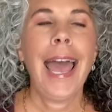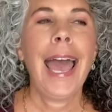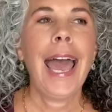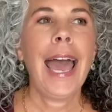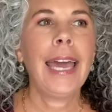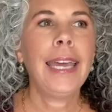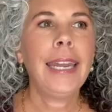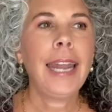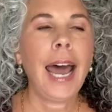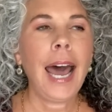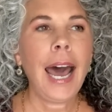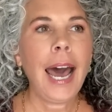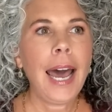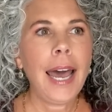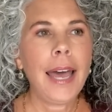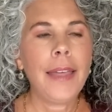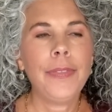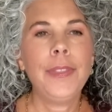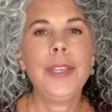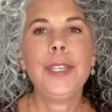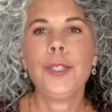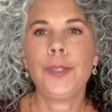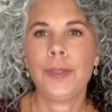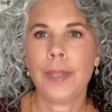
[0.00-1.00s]
And I
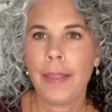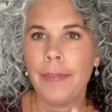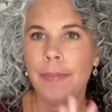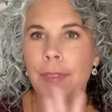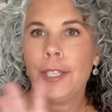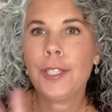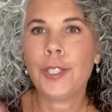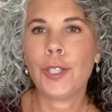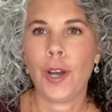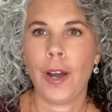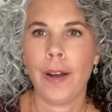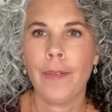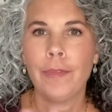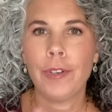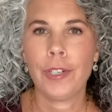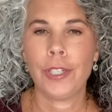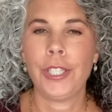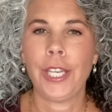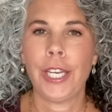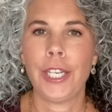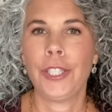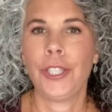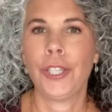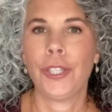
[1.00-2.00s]
this this
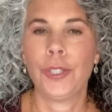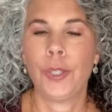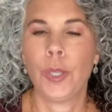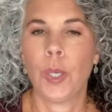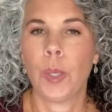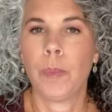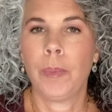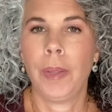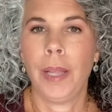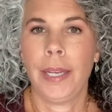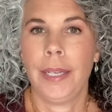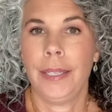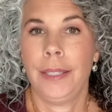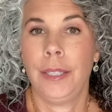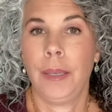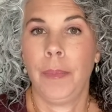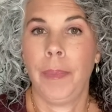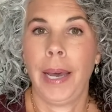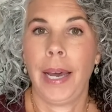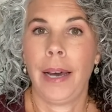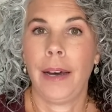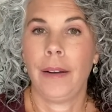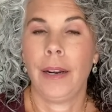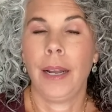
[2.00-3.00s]
conversation took place
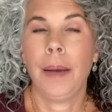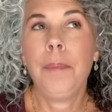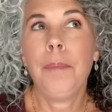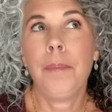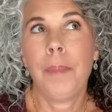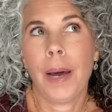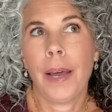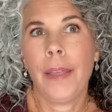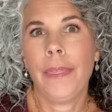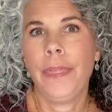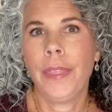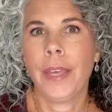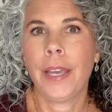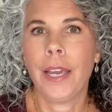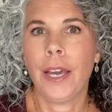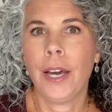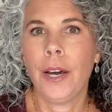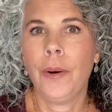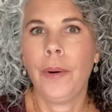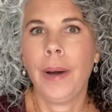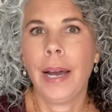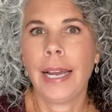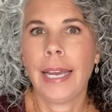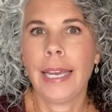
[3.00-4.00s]
about a month
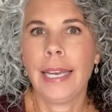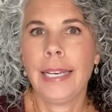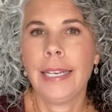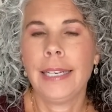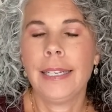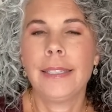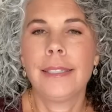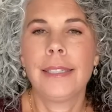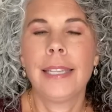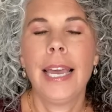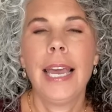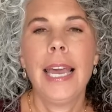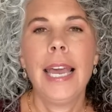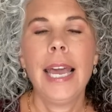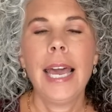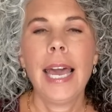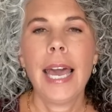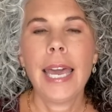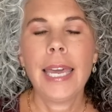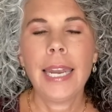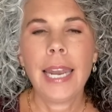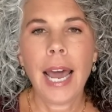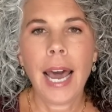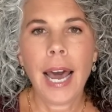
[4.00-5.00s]
ago, I guess,
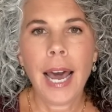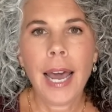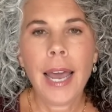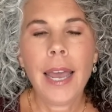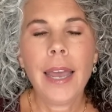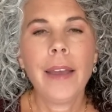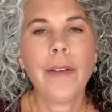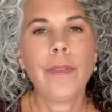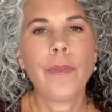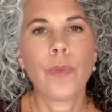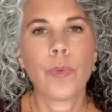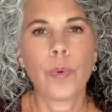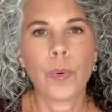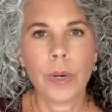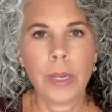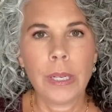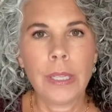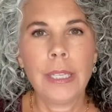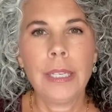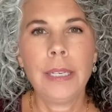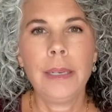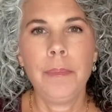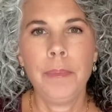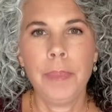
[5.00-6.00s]
and I have
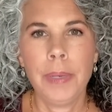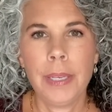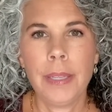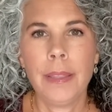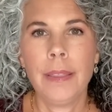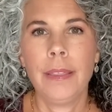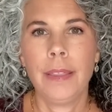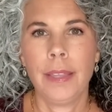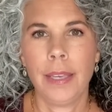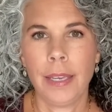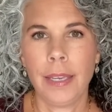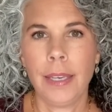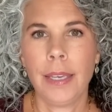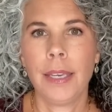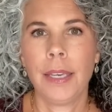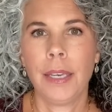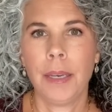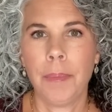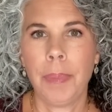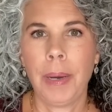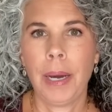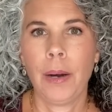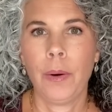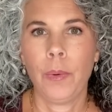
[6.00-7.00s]
really been thinking
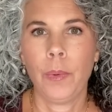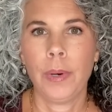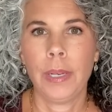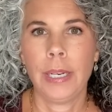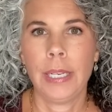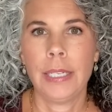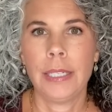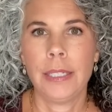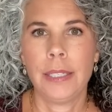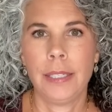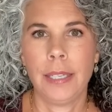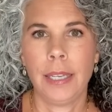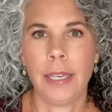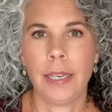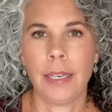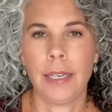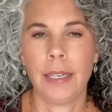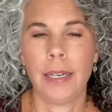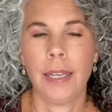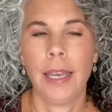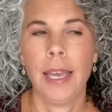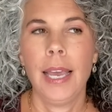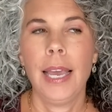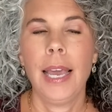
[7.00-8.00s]
about what he
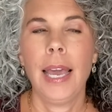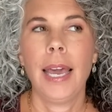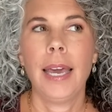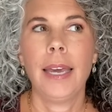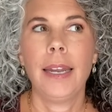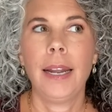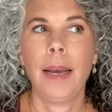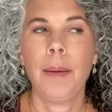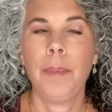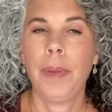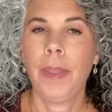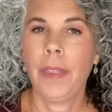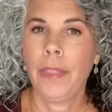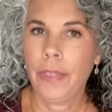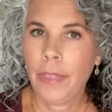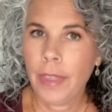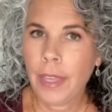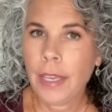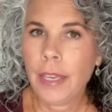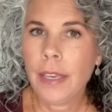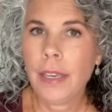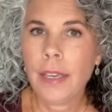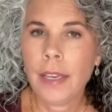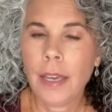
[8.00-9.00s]
said. And I've been
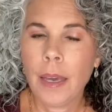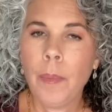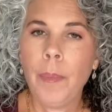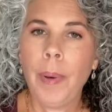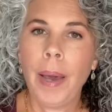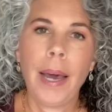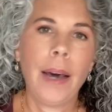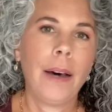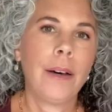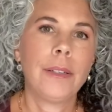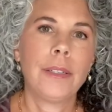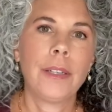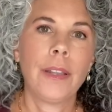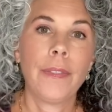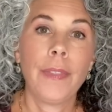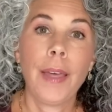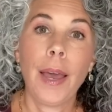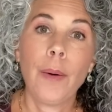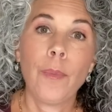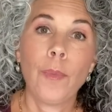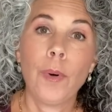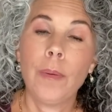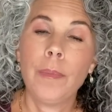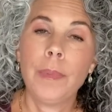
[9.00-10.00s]
thinking about
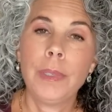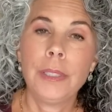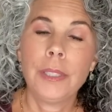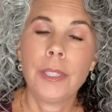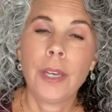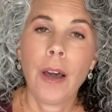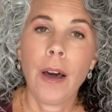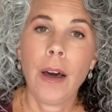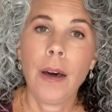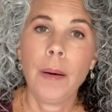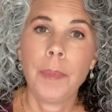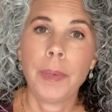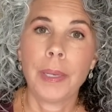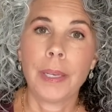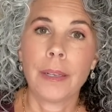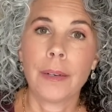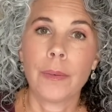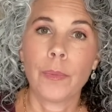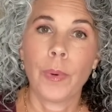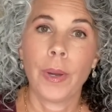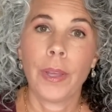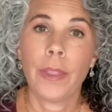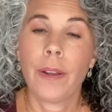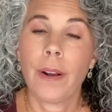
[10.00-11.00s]
that woman's
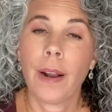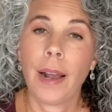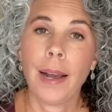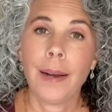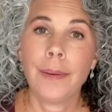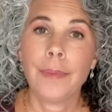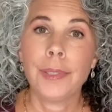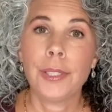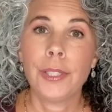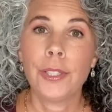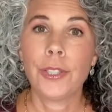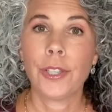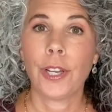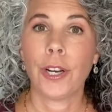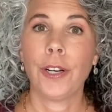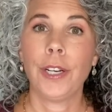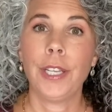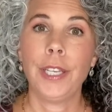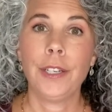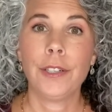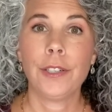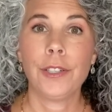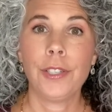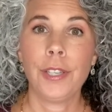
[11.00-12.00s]
comment, whether I was
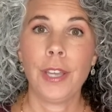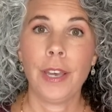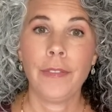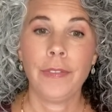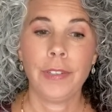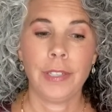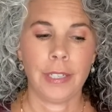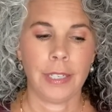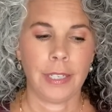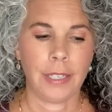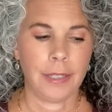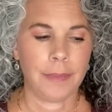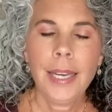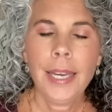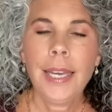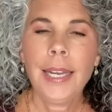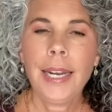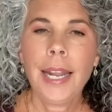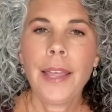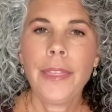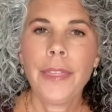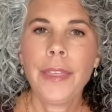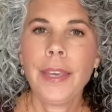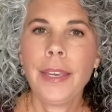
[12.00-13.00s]
30 or 70. And
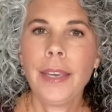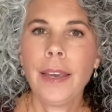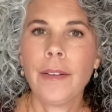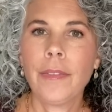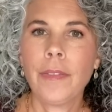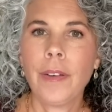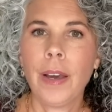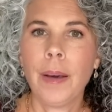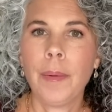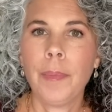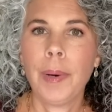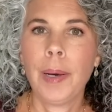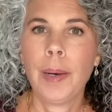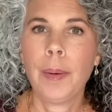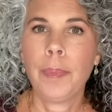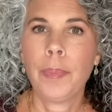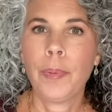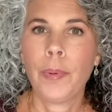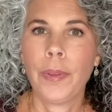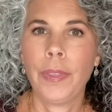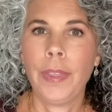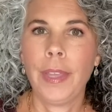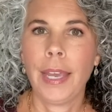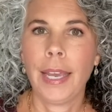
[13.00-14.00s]
I think I've come up
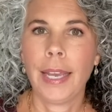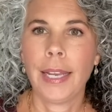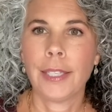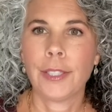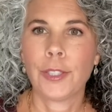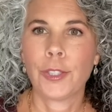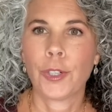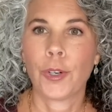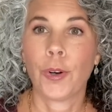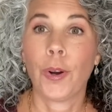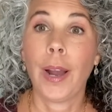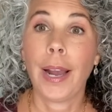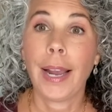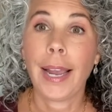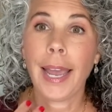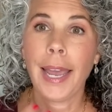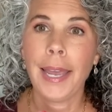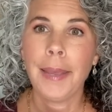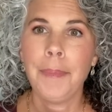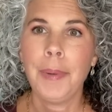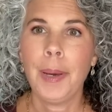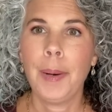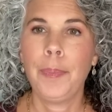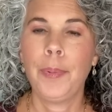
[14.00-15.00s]
with the answer, or I
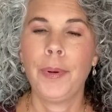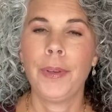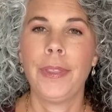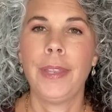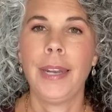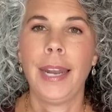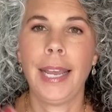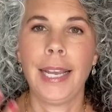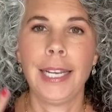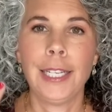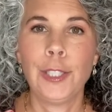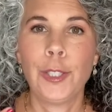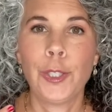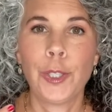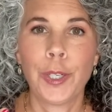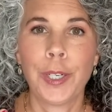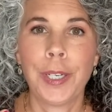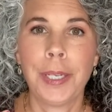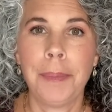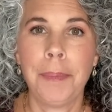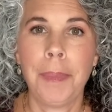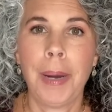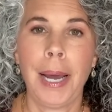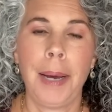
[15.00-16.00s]
came up with an answer
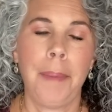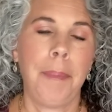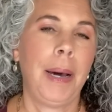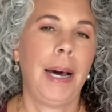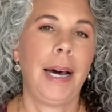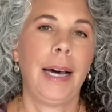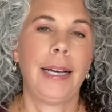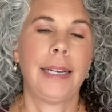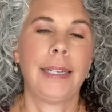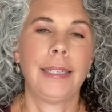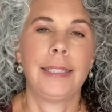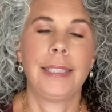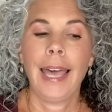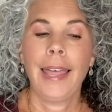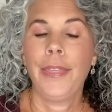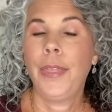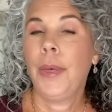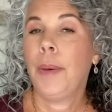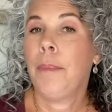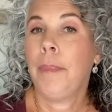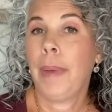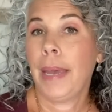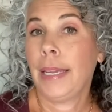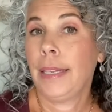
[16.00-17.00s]
in my mind
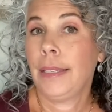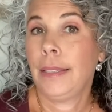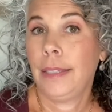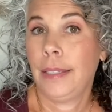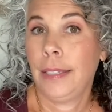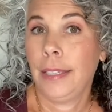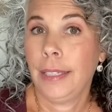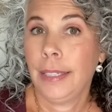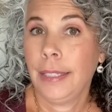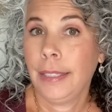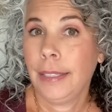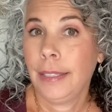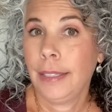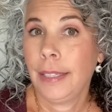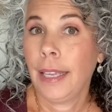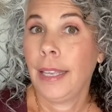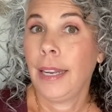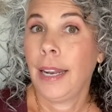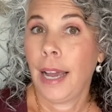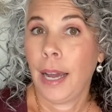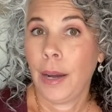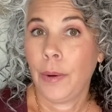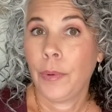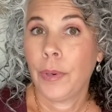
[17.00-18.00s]
that makes sense and
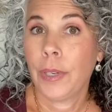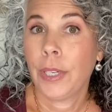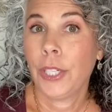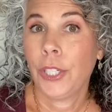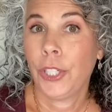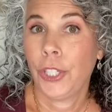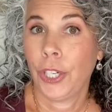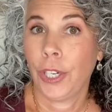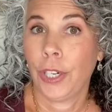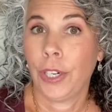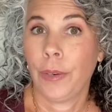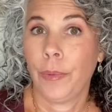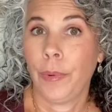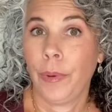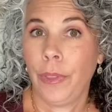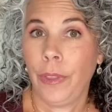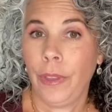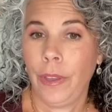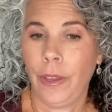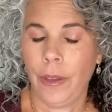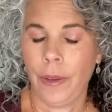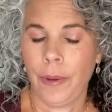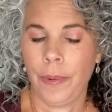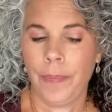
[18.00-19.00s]
I want to share it with
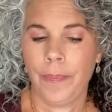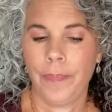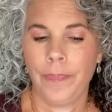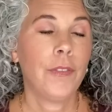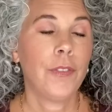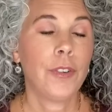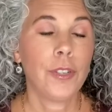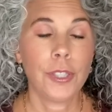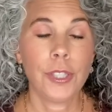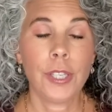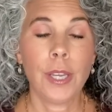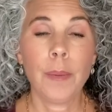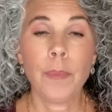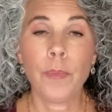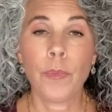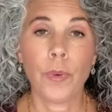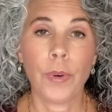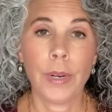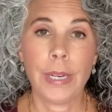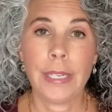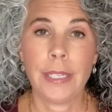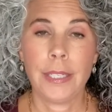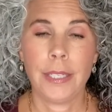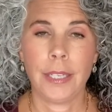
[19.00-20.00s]
you. For some
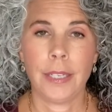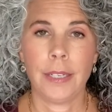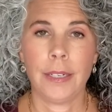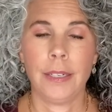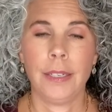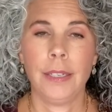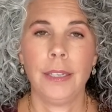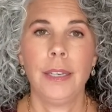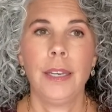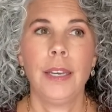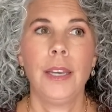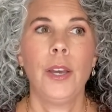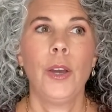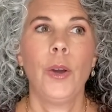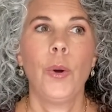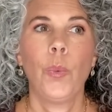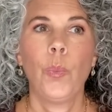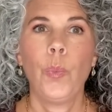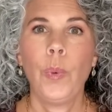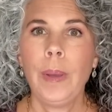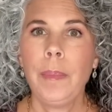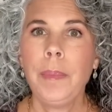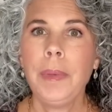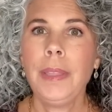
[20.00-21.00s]
reason,
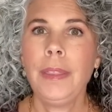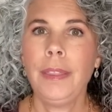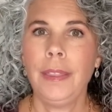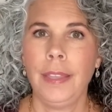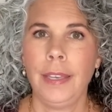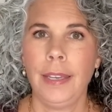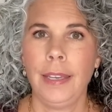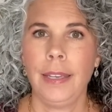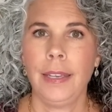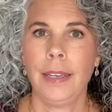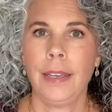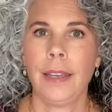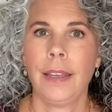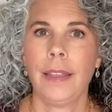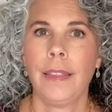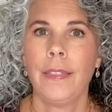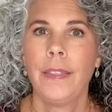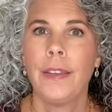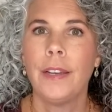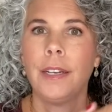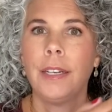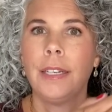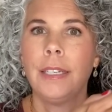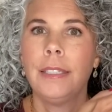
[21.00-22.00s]
Women think
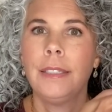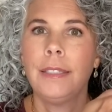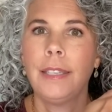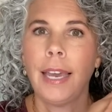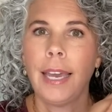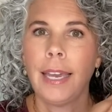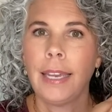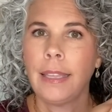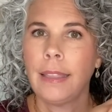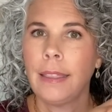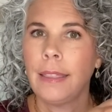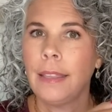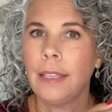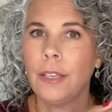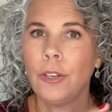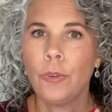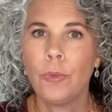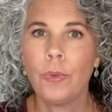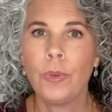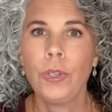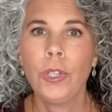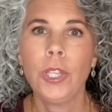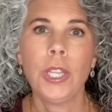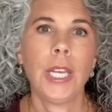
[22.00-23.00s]
there is a
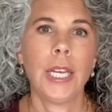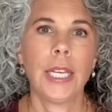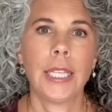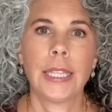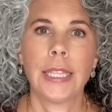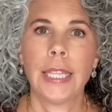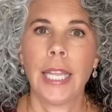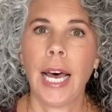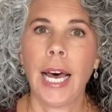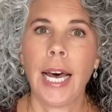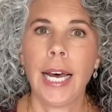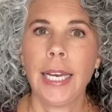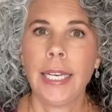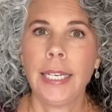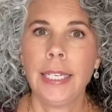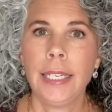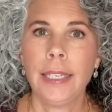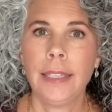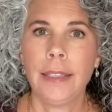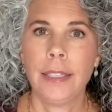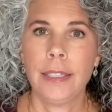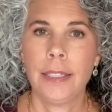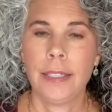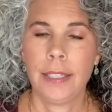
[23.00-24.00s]
literal line
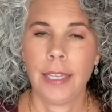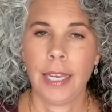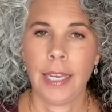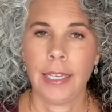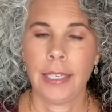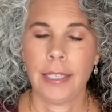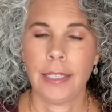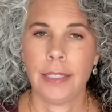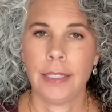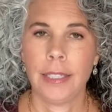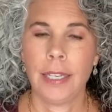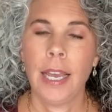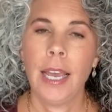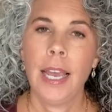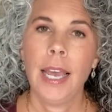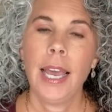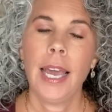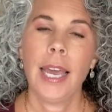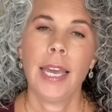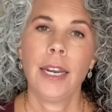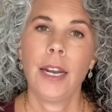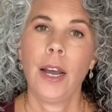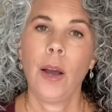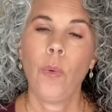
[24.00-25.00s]
in the sand,
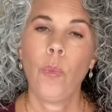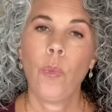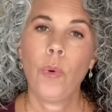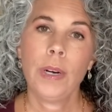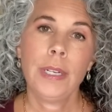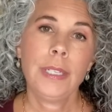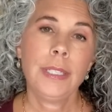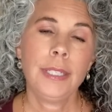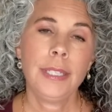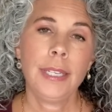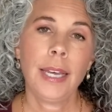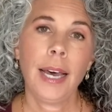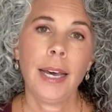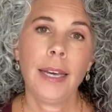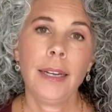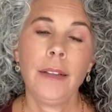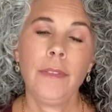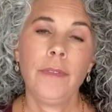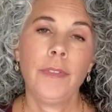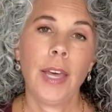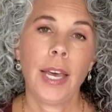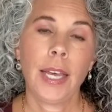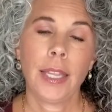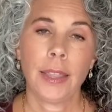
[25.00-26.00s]
and on one side
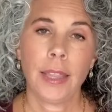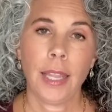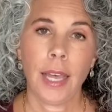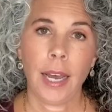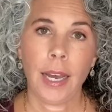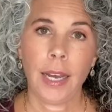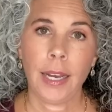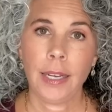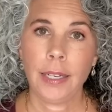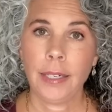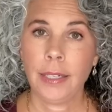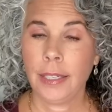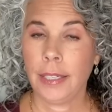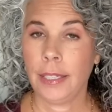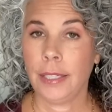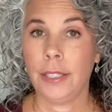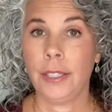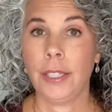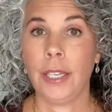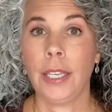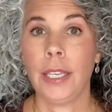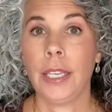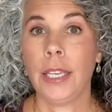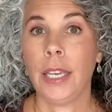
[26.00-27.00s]
of that line
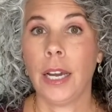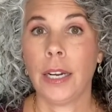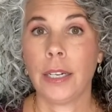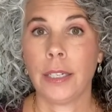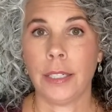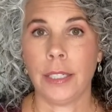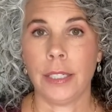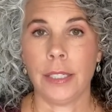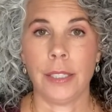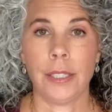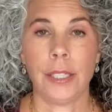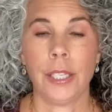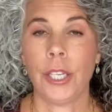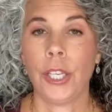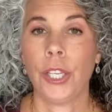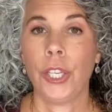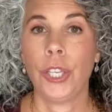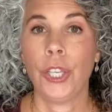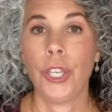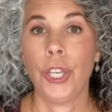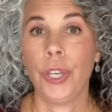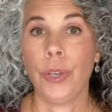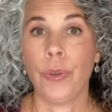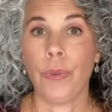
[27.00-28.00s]
is youngness,
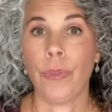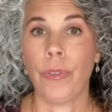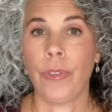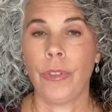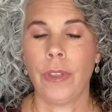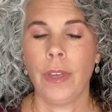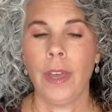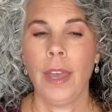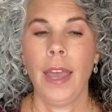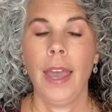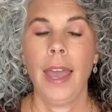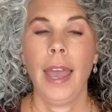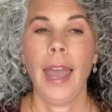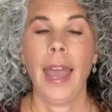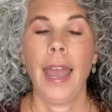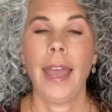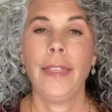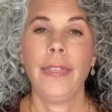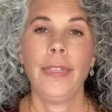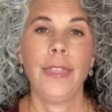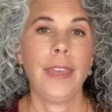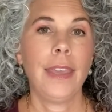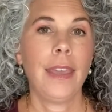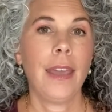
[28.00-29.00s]
youth,
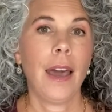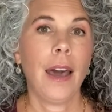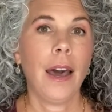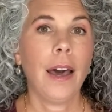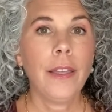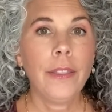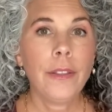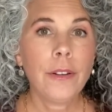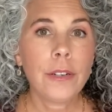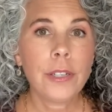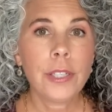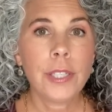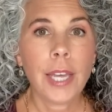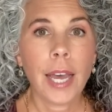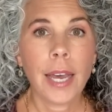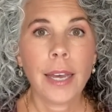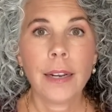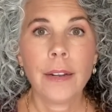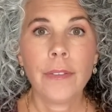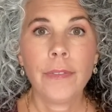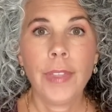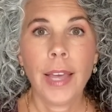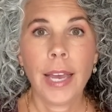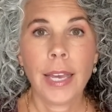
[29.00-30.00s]
and the other side
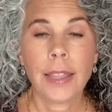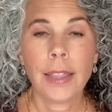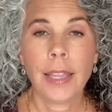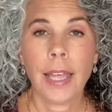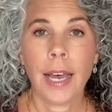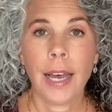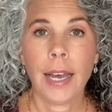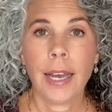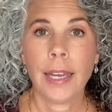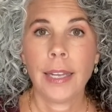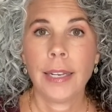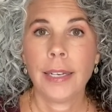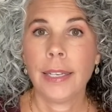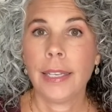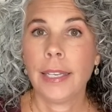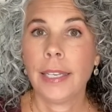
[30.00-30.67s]
of that line